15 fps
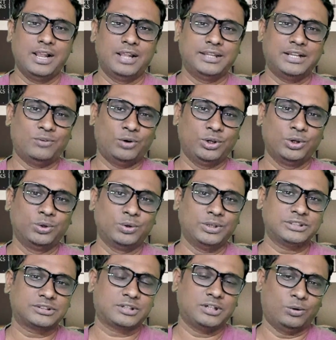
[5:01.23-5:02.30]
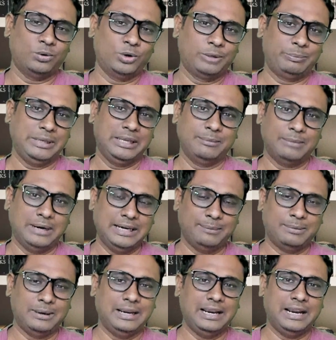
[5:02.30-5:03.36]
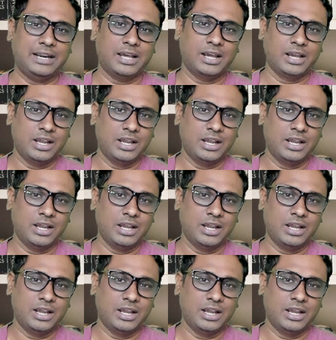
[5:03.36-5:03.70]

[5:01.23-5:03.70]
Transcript: then what you do is download PE multiple data